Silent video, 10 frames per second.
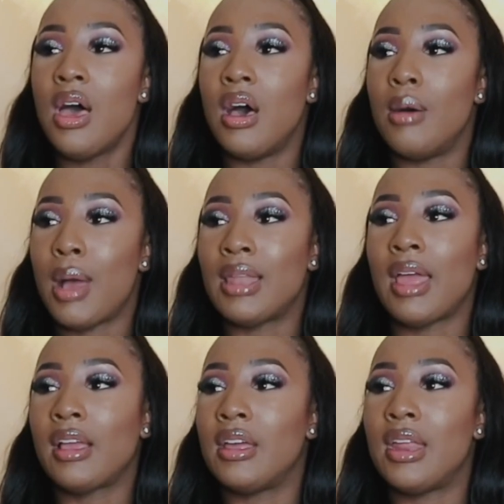I
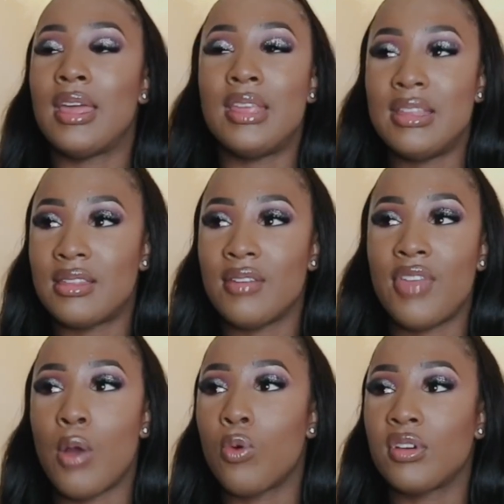like an adhesive
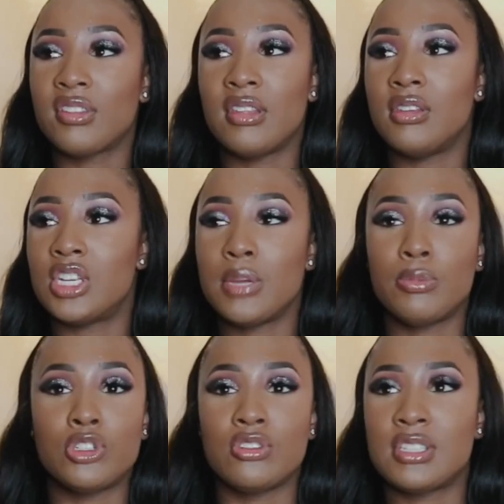that works in the
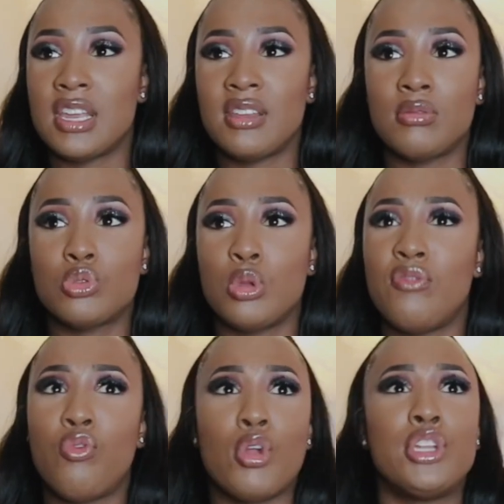temperature settings between
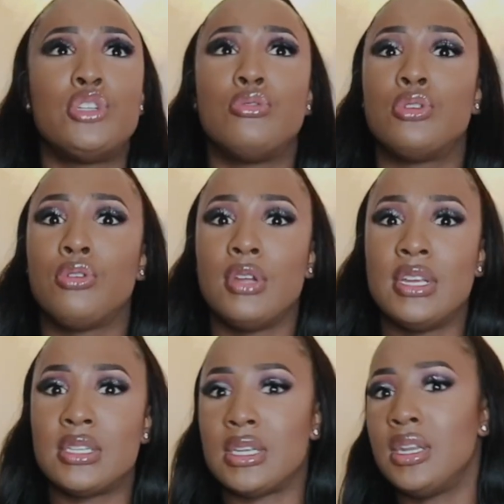42
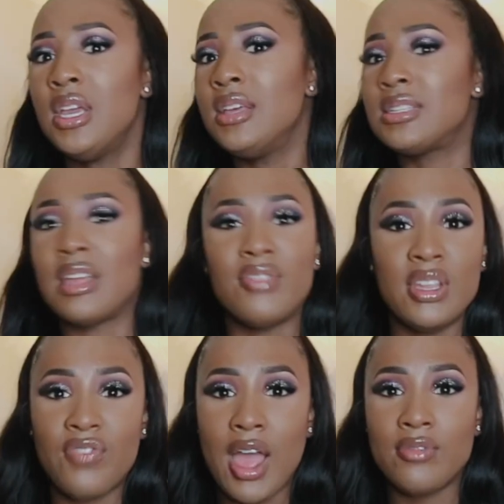degrees and
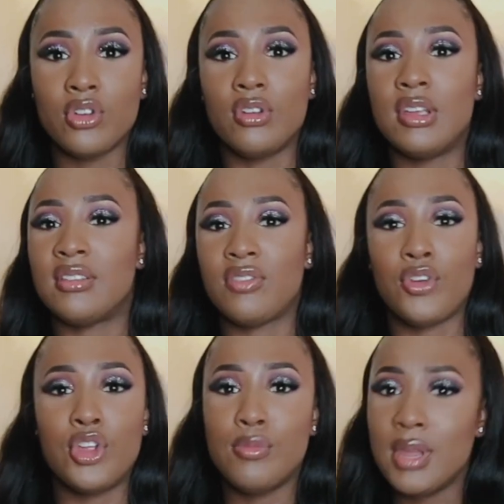75 degrees
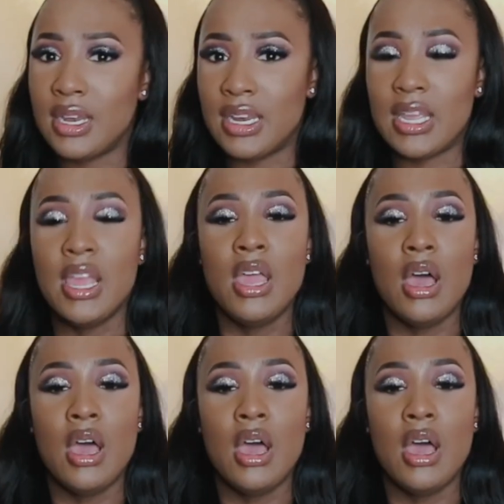for humidity.